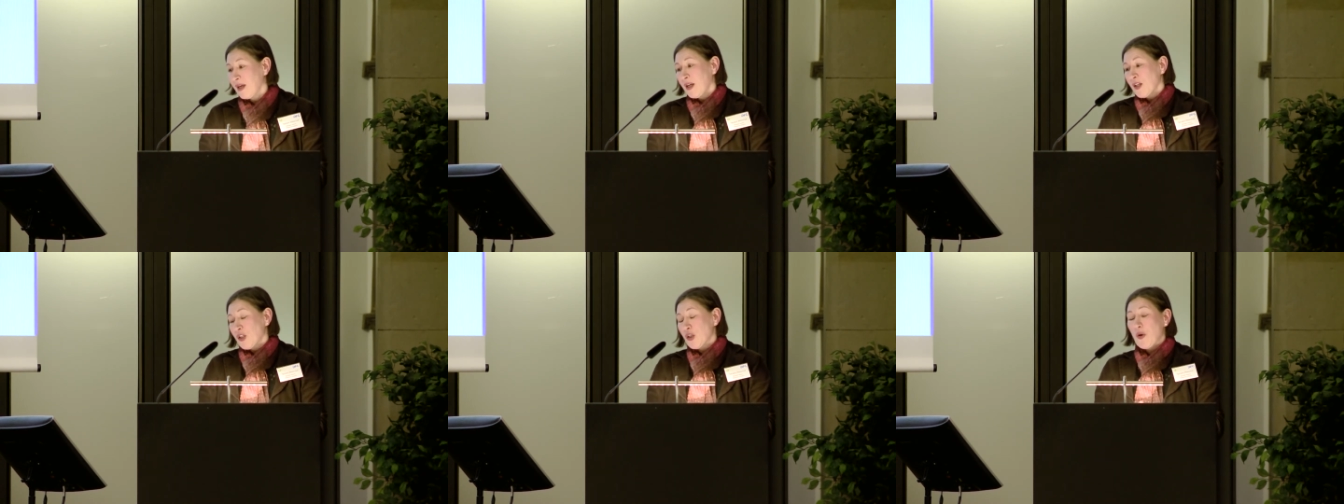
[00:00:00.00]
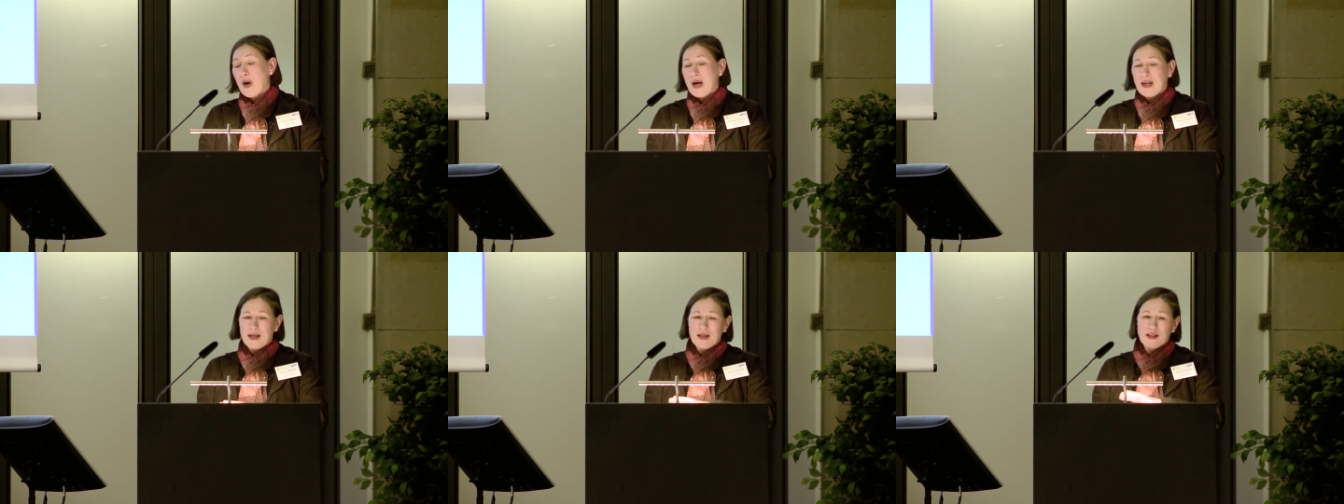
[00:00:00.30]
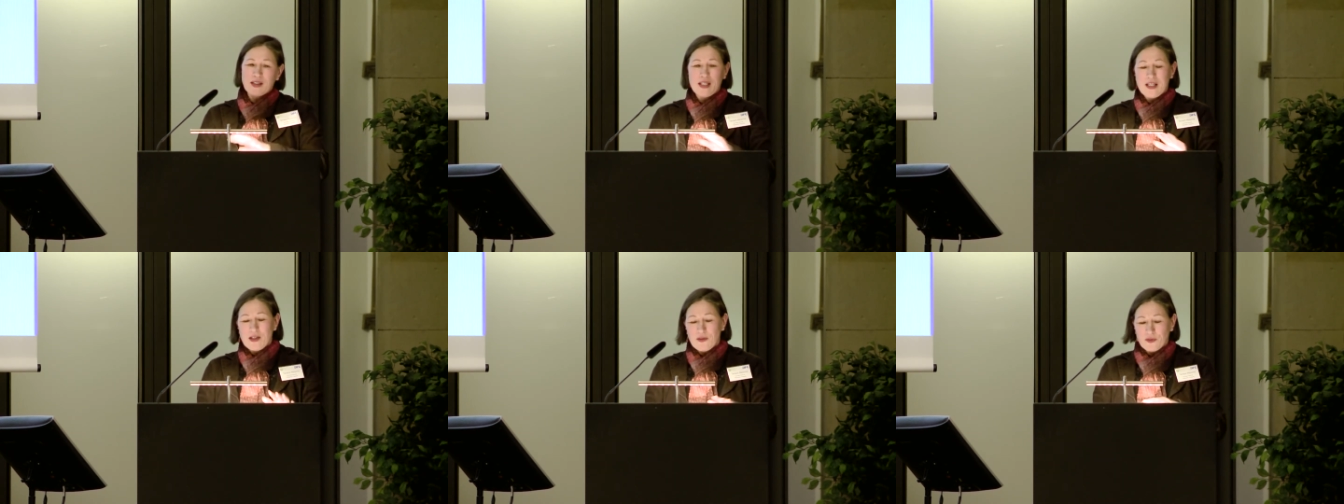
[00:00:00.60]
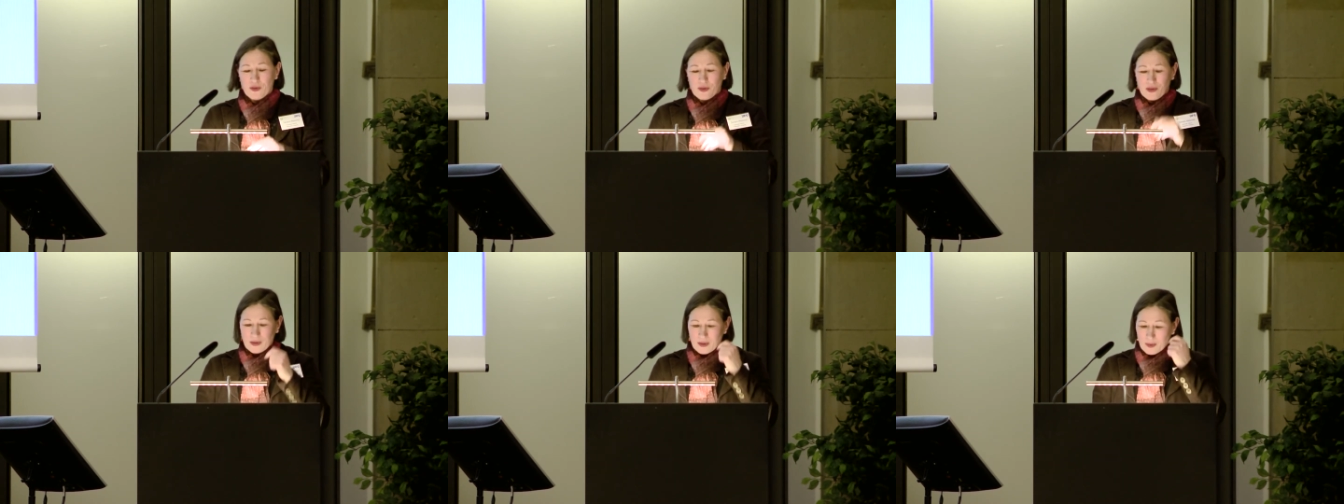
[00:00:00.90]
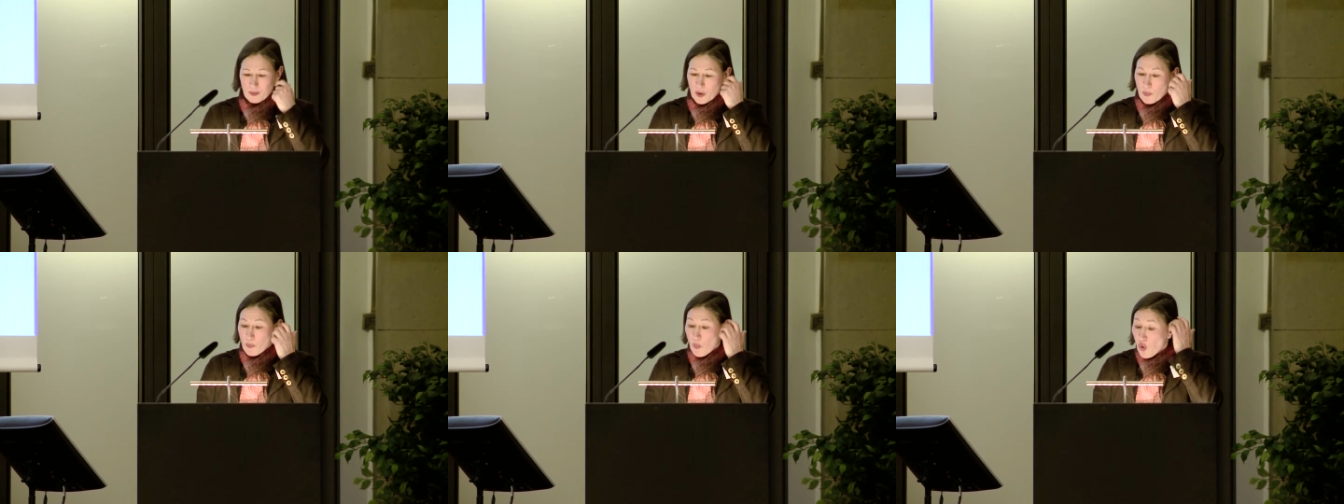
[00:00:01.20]
So, and that's even
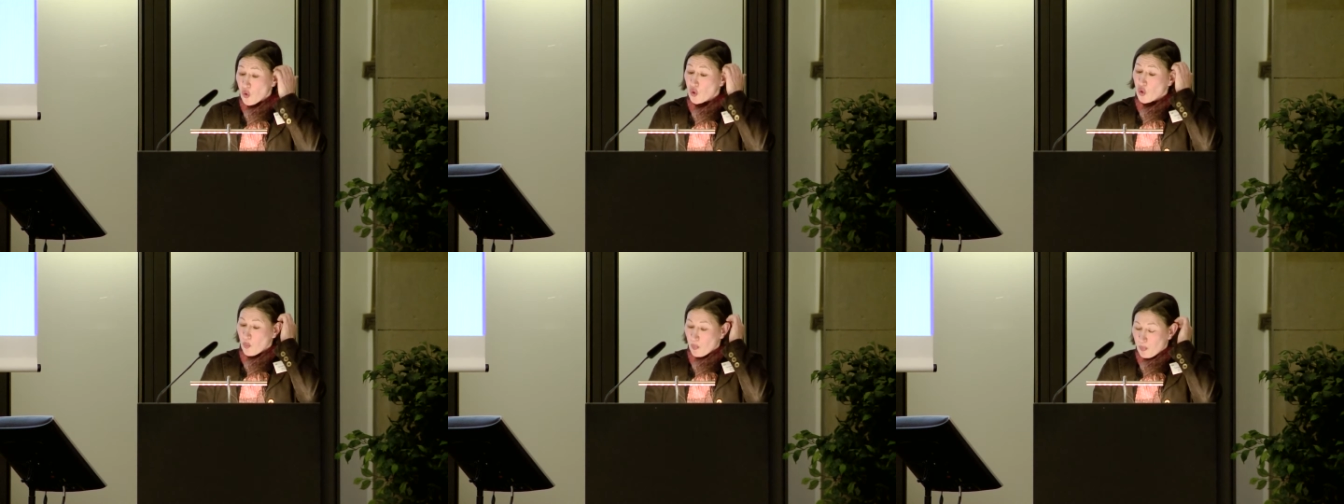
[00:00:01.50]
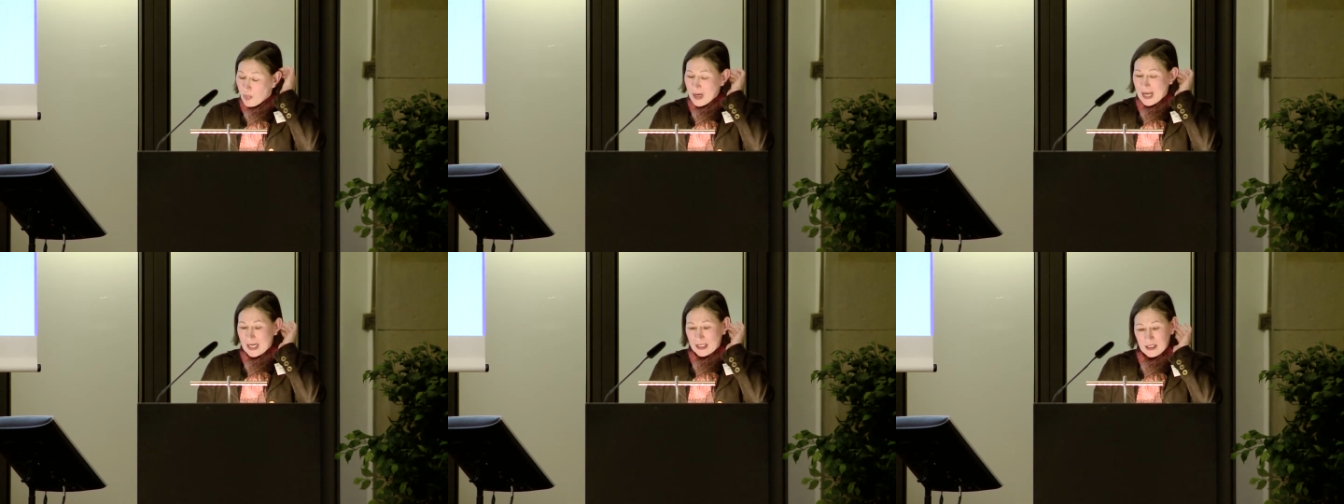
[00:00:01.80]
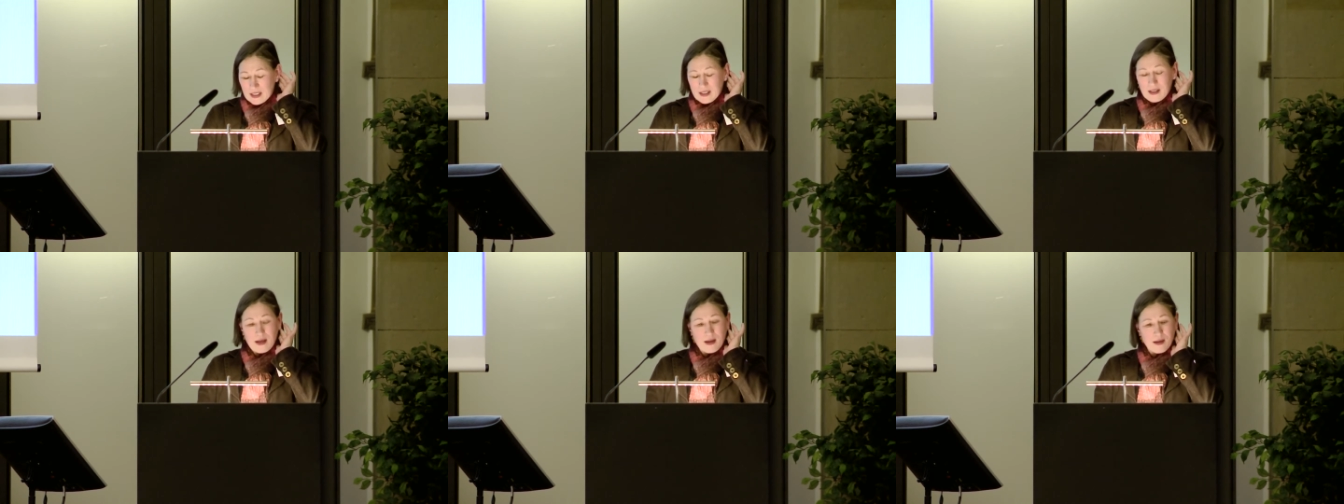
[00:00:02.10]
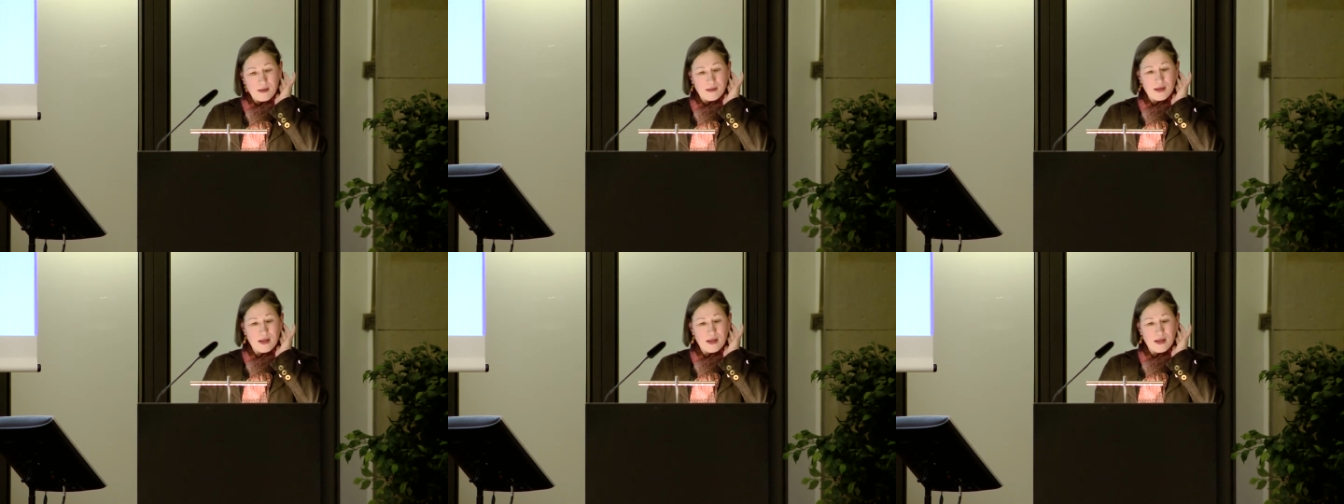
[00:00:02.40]
uh, more complex than,